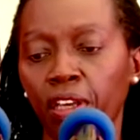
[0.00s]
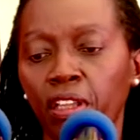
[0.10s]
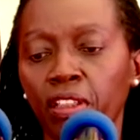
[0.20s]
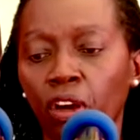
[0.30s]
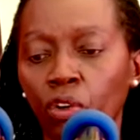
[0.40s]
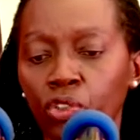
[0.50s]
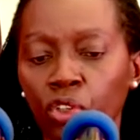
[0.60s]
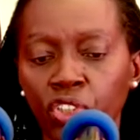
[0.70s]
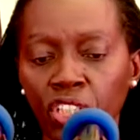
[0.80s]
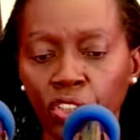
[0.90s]
The
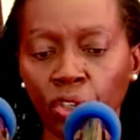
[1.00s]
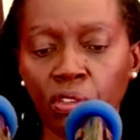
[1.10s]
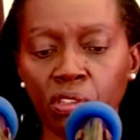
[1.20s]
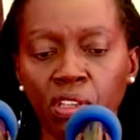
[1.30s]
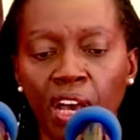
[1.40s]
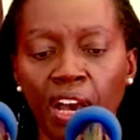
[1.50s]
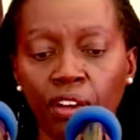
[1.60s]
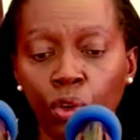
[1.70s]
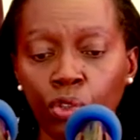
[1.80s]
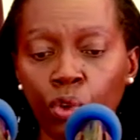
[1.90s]
consultations are
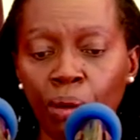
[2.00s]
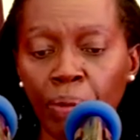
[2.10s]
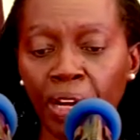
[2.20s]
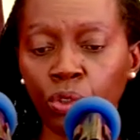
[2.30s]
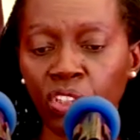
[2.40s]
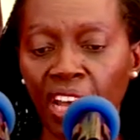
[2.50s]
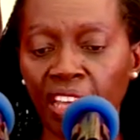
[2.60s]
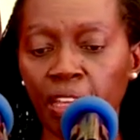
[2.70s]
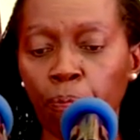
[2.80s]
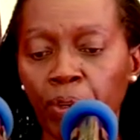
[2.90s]
also about
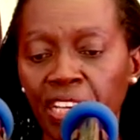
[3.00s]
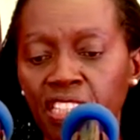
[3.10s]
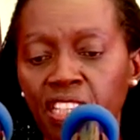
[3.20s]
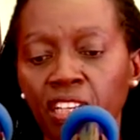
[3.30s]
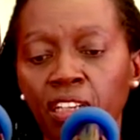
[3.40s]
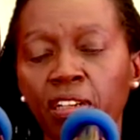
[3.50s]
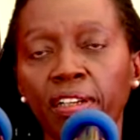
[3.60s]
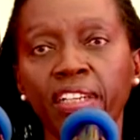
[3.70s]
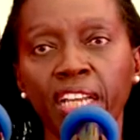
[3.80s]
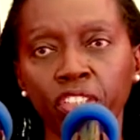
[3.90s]
other pressing
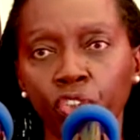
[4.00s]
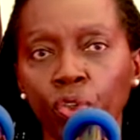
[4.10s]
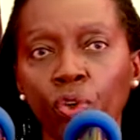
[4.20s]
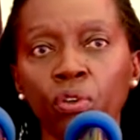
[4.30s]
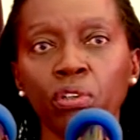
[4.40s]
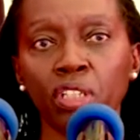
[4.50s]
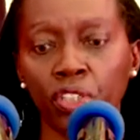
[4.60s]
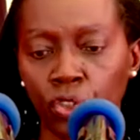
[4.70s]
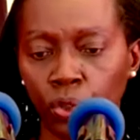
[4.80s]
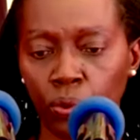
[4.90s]
national
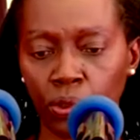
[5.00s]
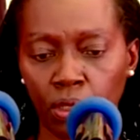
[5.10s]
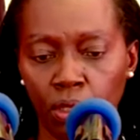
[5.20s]
issues.